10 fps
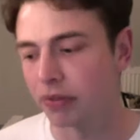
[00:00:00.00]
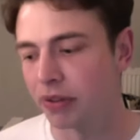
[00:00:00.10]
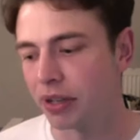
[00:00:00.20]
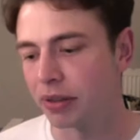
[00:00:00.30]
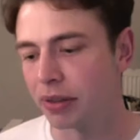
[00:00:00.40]
I
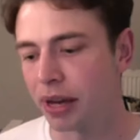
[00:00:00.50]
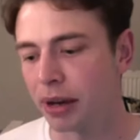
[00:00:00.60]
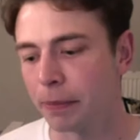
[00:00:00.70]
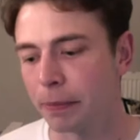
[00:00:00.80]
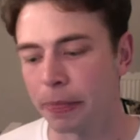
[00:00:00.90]
think
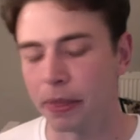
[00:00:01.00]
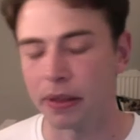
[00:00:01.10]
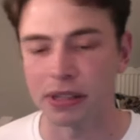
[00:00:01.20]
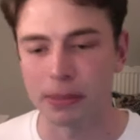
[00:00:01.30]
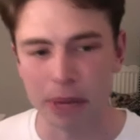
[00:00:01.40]
that
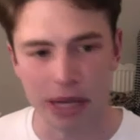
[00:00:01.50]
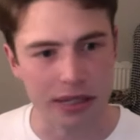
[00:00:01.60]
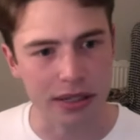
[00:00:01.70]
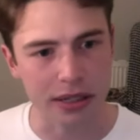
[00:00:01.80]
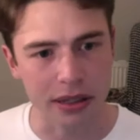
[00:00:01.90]
it's
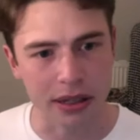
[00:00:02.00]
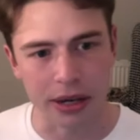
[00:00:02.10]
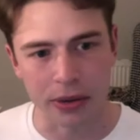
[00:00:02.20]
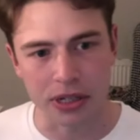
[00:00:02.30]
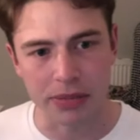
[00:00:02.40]
amazing
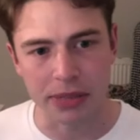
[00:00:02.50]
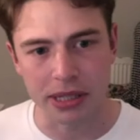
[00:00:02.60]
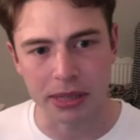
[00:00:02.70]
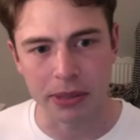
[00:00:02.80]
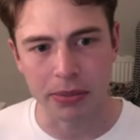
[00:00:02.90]
that
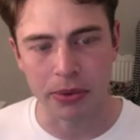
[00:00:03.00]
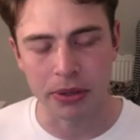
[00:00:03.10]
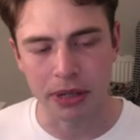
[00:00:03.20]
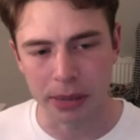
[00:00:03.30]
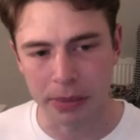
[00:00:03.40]
LGBT people
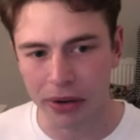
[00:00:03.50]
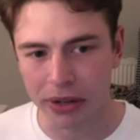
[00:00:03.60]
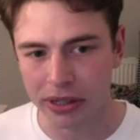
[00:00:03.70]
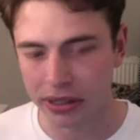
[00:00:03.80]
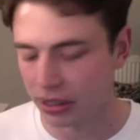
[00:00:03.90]
can get
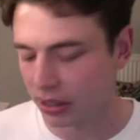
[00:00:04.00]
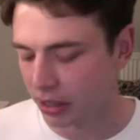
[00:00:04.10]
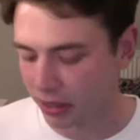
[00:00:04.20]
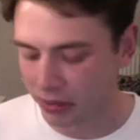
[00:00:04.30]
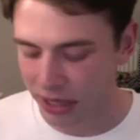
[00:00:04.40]
married.
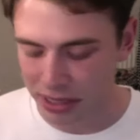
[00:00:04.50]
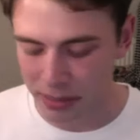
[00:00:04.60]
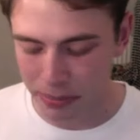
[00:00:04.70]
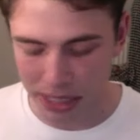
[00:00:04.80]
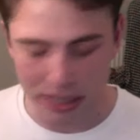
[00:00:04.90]
I think
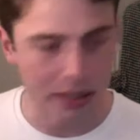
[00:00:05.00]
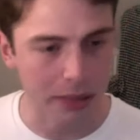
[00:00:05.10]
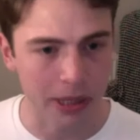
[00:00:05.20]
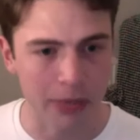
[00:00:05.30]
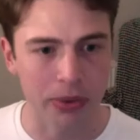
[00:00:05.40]
it's amazing
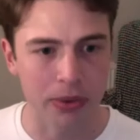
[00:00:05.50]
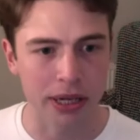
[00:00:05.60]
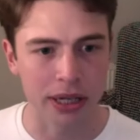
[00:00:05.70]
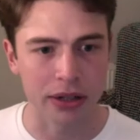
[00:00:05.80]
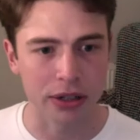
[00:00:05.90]
that people
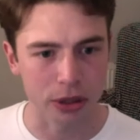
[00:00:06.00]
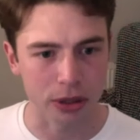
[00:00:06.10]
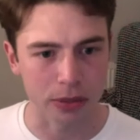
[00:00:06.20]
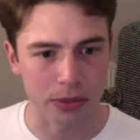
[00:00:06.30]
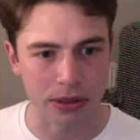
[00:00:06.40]
can
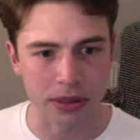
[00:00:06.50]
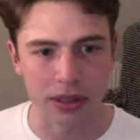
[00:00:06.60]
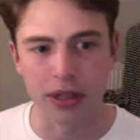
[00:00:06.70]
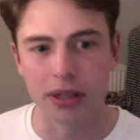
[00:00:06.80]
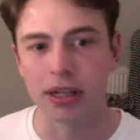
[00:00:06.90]
adopt.
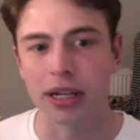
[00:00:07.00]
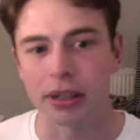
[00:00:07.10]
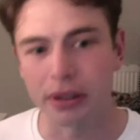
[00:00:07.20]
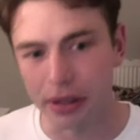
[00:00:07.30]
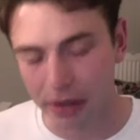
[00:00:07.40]

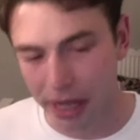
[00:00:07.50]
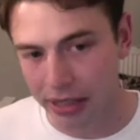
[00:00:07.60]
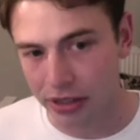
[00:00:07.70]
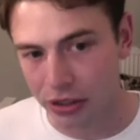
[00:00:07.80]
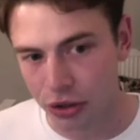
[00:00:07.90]
Like,
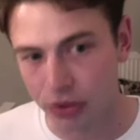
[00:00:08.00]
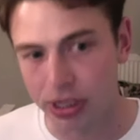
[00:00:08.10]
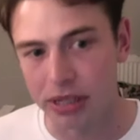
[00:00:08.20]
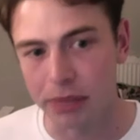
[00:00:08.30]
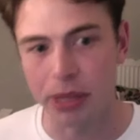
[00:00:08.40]
that is a
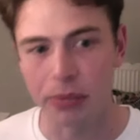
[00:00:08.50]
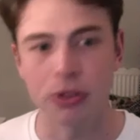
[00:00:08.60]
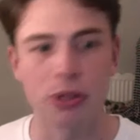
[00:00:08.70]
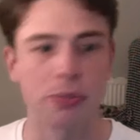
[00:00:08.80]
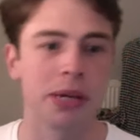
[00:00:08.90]
choice that
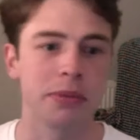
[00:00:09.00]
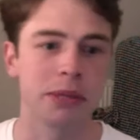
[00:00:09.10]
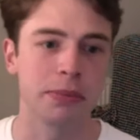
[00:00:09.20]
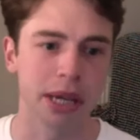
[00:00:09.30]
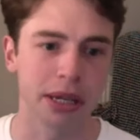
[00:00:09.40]
people should be able
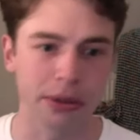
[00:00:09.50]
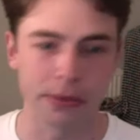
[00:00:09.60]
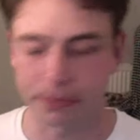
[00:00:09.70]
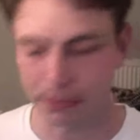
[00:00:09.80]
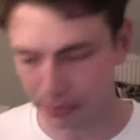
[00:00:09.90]
to make.
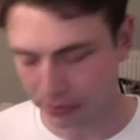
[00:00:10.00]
